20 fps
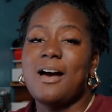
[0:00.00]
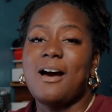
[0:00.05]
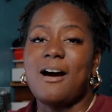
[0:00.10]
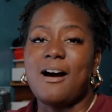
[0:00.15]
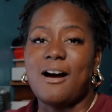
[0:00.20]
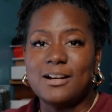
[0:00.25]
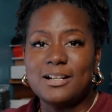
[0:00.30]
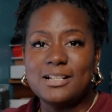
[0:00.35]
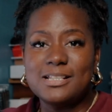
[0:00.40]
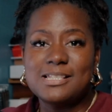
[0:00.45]

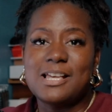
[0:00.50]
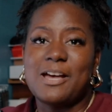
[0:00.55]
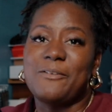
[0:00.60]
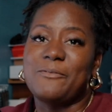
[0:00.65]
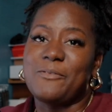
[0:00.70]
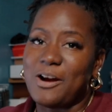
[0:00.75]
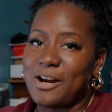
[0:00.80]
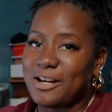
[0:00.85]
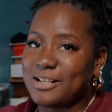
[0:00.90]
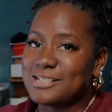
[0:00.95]
Artists have
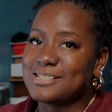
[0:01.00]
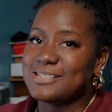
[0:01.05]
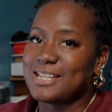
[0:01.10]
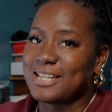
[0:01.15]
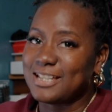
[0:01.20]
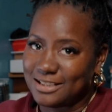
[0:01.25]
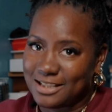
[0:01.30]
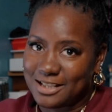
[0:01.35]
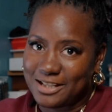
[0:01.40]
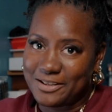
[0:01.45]
artists
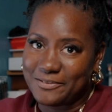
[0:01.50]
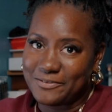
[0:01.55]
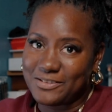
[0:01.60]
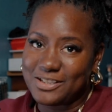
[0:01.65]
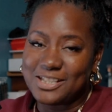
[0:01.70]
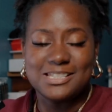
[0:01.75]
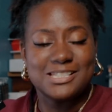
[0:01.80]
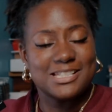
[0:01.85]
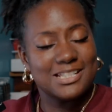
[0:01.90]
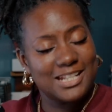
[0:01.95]
they love.
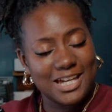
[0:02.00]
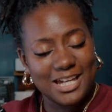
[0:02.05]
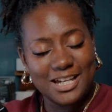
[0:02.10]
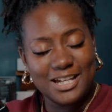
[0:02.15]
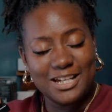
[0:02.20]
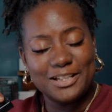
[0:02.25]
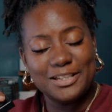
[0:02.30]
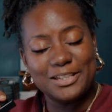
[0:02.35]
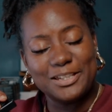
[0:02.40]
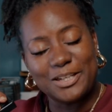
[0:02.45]
And
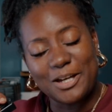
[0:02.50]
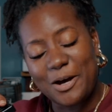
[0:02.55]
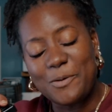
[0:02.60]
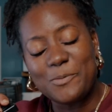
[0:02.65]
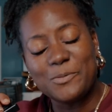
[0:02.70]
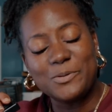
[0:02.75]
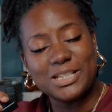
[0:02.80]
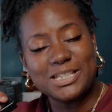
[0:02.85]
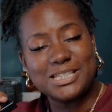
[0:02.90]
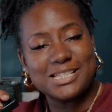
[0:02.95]
today, y'all
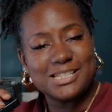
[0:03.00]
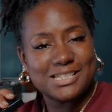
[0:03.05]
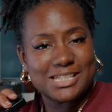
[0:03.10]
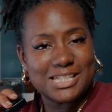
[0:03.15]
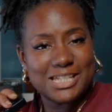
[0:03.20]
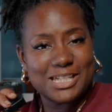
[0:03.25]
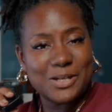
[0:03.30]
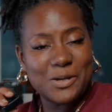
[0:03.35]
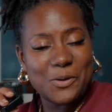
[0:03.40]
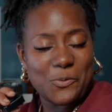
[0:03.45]
will get to
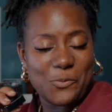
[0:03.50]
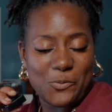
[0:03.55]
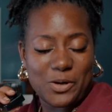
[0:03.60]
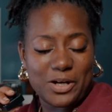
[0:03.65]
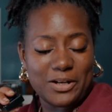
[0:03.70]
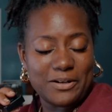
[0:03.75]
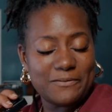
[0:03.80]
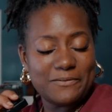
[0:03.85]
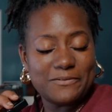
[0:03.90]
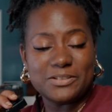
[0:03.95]
see
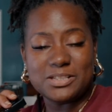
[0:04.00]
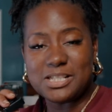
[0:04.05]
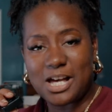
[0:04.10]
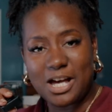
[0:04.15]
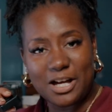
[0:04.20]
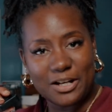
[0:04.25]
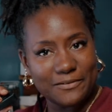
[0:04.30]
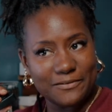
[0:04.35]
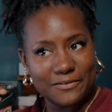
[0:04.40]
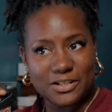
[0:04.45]
what
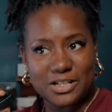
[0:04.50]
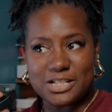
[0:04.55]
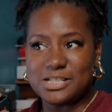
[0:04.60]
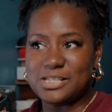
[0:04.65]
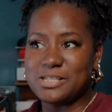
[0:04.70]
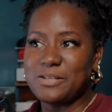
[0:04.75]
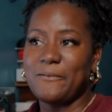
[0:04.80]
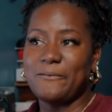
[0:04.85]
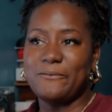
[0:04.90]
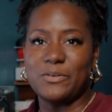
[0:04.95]

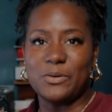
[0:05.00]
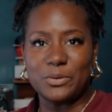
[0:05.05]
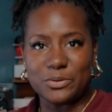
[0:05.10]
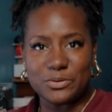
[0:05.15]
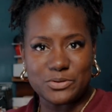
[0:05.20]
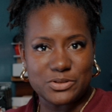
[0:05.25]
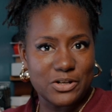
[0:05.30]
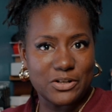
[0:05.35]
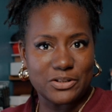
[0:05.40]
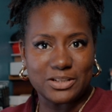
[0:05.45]
photographers,
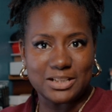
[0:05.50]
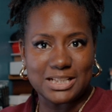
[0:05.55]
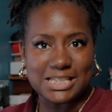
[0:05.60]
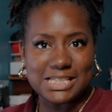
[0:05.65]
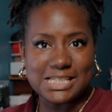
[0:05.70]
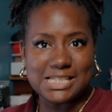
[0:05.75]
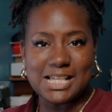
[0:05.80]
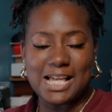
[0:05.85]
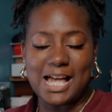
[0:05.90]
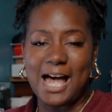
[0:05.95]

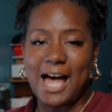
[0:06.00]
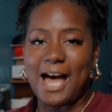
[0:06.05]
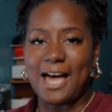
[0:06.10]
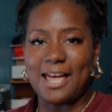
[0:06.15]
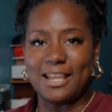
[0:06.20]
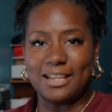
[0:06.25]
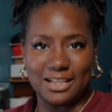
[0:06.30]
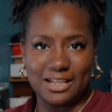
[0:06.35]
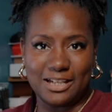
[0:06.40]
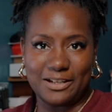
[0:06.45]
photojournalists
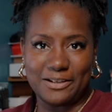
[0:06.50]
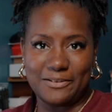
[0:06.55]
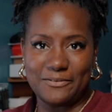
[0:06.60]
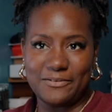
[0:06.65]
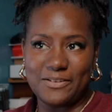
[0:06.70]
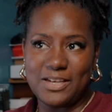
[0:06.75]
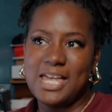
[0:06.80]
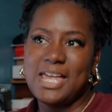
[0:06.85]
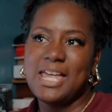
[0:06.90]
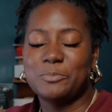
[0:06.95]
I love.
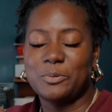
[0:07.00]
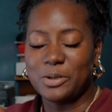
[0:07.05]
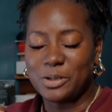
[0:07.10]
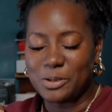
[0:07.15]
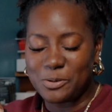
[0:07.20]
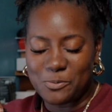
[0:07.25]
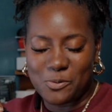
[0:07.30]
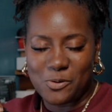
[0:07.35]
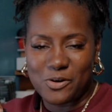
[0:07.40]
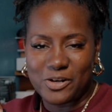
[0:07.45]

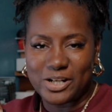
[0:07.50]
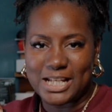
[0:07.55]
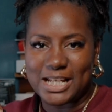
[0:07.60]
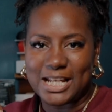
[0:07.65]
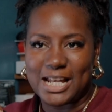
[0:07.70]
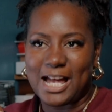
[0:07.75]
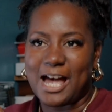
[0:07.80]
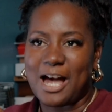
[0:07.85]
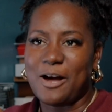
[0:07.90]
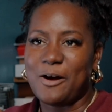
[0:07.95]

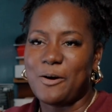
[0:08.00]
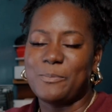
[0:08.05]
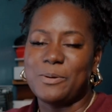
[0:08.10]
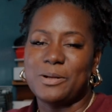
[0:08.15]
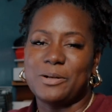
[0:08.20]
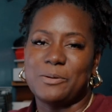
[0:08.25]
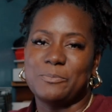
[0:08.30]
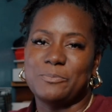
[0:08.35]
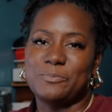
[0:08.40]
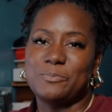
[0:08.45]
Pre-warning, I hope I
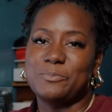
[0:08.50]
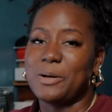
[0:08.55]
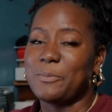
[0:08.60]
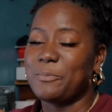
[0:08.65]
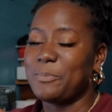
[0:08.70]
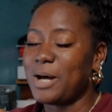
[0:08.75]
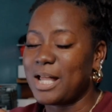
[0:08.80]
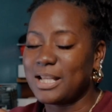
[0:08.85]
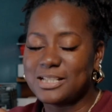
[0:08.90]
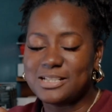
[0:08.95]
don't,
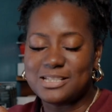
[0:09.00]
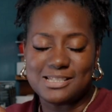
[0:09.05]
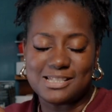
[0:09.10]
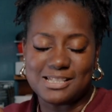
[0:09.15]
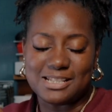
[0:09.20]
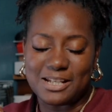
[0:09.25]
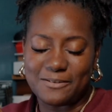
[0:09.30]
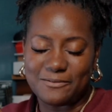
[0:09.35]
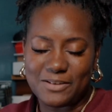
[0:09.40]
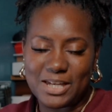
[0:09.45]
apologies
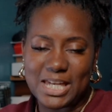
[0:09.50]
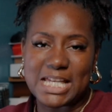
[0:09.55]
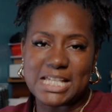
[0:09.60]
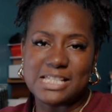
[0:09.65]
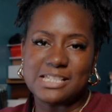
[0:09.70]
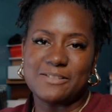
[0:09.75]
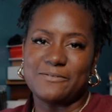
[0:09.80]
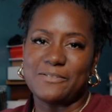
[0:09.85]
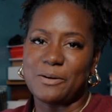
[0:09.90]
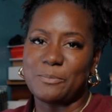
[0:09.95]
in
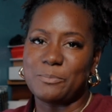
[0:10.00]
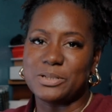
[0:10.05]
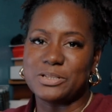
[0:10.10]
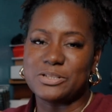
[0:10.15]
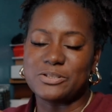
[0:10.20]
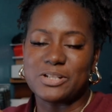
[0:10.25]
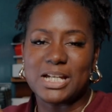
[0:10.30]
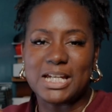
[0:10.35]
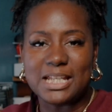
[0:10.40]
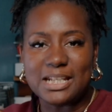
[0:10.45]
advance if I
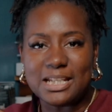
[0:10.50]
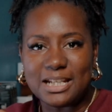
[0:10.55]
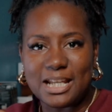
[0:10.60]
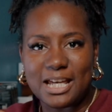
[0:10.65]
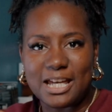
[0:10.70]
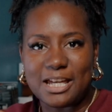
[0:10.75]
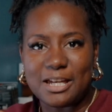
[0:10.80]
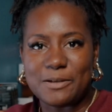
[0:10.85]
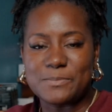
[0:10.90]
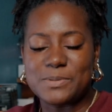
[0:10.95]
butcher any
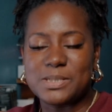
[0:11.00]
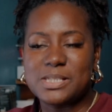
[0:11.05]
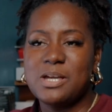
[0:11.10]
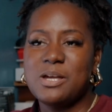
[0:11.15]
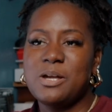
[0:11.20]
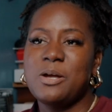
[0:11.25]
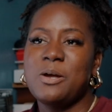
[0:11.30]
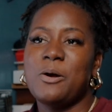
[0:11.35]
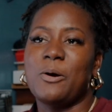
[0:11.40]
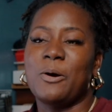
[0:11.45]
names
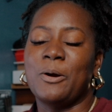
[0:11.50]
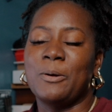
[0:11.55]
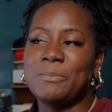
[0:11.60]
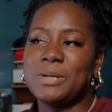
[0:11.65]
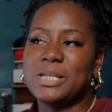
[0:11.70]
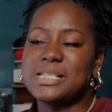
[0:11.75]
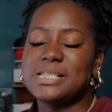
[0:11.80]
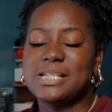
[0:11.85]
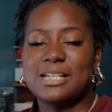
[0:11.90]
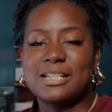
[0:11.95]
or
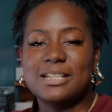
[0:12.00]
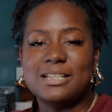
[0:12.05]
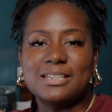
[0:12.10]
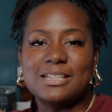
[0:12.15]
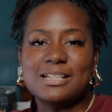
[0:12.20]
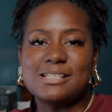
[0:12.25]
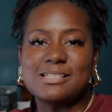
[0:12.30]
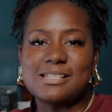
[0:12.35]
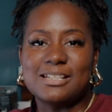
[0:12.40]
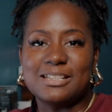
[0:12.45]
miss
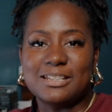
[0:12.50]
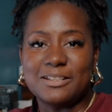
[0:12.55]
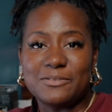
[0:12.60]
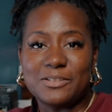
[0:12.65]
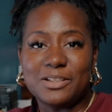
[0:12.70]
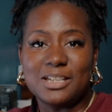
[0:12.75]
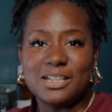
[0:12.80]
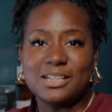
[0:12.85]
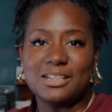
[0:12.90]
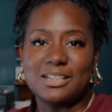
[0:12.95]
anything
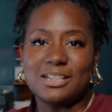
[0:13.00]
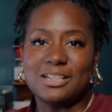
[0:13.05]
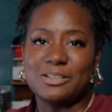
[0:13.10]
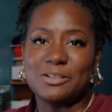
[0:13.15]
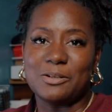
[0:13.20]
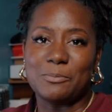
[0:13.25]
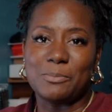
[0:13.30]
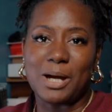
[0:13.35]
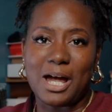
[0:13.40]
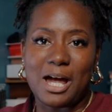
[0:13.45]
significant in
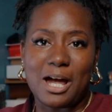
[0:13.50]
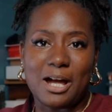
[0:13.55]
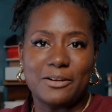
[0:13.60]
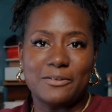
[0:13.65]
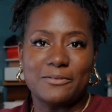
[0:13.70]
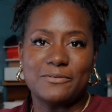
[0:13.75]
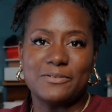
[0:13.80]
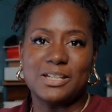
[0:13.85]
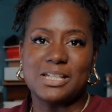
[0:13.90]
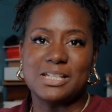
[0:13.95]
your
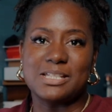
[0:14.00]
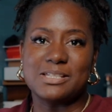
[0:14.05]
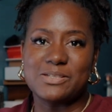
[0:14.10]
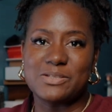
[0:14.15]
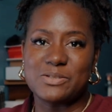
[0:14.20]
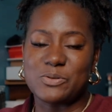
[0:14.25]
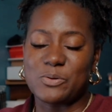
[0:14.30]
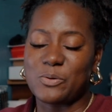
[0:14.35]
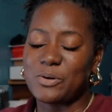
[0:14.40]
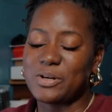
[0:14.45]
biography and
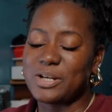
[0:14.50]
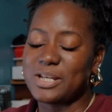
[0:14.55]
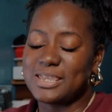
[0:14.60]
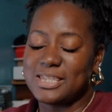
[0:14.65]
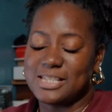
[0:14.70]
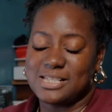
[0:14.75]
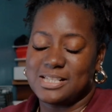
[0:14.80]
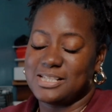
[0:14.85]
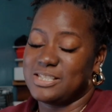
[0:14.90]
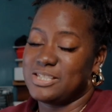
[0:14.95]
story.
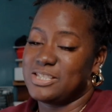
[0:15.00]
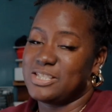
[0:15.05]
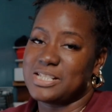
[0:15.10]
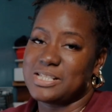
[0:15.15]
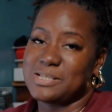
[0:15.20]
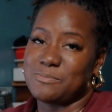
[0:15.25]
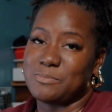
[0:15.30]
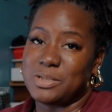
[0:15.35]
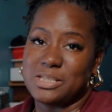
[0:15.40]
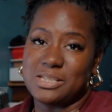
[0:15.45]
This is
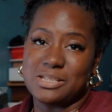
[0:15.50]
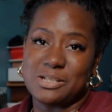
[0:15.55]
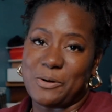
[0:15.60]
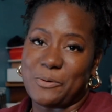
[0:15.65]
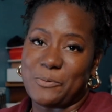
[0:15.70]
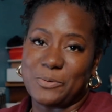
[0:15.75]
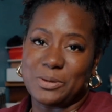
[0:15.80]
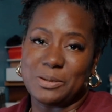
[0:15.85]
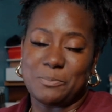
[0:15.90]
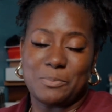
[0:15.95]
just me
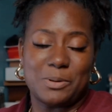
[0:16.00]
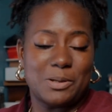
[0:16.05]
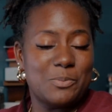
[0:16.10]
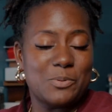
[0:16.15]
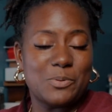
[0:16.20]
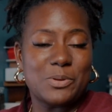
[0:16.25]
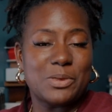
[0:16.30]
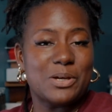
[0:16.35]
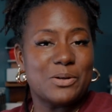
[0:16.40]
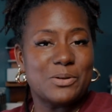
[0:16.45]
sharing with the
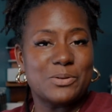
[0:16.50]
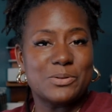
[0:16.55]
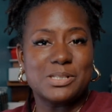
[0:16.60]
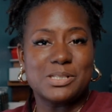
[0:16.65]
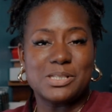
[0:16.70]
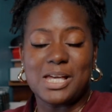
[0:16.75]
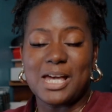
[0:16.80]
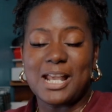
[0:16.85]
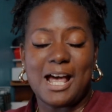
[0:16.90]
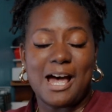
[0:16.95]
people, those
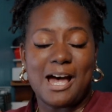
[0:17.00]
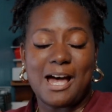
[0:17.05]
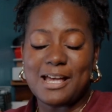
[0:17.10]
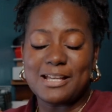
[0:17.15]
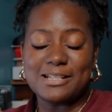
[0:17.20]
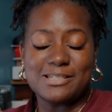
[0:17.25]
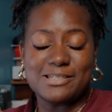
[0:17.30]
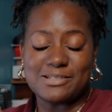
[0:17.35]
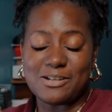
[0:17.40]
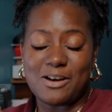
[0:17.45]
that
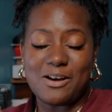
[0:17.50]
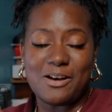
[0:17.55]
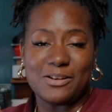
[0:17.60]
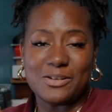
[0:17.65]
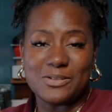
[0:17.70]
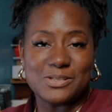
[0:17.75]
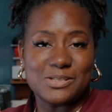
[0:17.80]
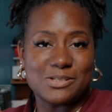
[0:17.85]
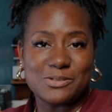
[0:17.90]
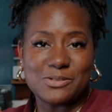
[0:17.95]
I stalk
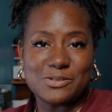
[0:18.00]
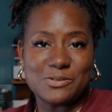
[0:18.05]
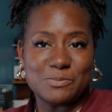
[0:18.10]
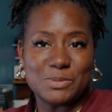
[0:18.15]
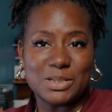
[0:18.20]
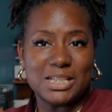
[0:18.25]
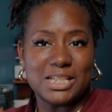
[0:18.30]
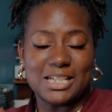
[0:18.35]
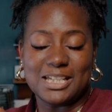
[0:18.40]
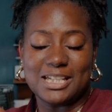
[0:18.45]
on social
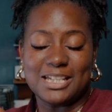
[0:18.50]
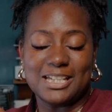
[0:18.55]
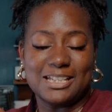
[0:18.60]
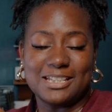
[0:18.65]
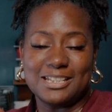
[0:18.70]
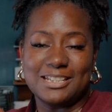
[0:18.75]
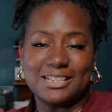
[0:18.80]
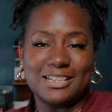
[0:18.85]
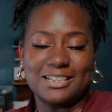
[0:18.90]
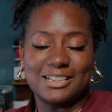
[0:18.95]
media
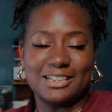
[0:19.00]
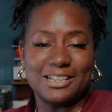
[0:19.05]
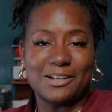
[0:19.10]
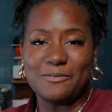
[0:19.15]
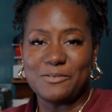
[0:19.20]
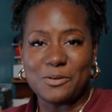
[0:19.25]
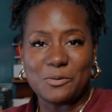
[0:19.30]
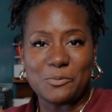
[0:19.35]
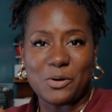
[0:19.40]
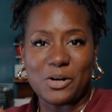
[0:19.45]
and
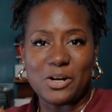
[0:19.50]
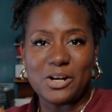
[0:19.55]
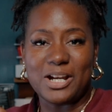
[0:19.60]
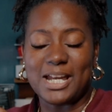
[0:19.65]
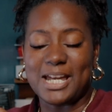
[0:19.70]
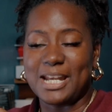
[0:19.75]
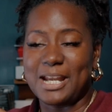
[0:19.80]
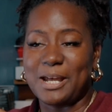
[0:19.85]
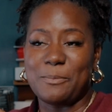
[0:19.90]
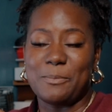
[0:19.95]
love your work
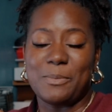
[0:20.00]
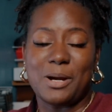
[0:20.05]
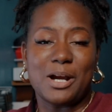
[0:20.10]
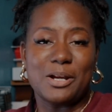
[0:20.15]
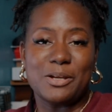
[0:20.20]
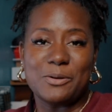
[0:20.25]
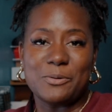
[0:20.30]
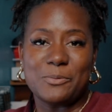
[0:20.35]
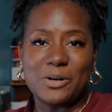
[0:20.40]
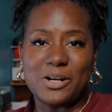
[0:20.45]
and I admire
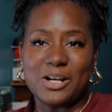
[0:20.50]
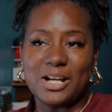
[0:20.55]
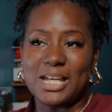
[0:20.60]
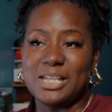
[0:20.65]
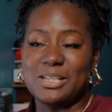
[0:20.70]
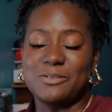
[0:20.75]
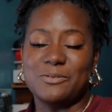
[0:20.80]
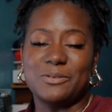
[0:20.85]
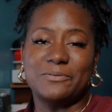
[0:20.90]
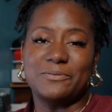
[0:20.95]
your work
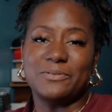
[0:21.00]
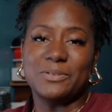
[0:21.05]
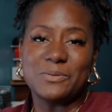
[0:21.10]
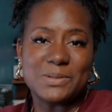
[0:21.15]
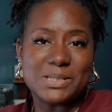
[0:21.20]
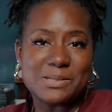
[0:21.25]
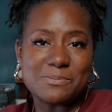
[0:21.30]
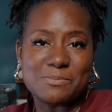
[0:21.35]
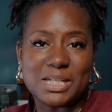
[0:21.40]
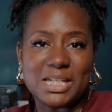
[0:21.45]
and you
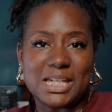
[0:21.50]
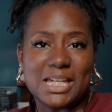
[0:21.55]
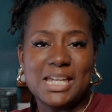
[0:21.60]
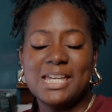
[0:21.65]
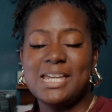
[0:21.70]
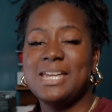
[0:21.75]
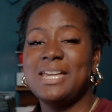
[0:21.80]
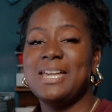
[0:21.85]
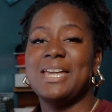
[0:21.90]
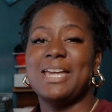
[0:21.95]
influence me
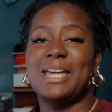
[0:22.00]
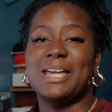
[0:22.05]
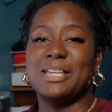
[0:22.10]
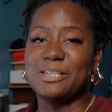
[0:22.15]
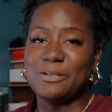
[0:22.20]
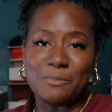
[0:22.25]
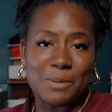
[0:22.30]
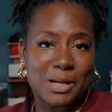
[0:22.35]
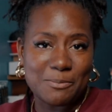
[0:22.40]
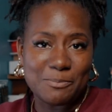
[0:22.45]
and
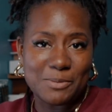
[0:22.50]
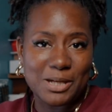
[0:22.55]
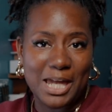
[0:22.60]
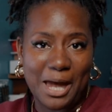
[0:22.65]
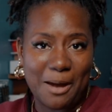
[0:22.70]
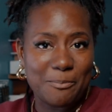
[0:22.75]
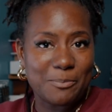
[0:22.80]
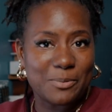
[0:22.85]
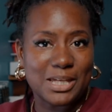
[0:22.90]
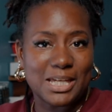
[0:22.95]
you make me
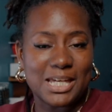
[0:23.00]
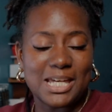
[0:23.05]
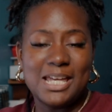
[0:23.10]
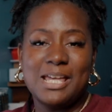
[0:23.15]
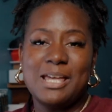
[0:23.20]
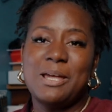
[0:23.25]
happy.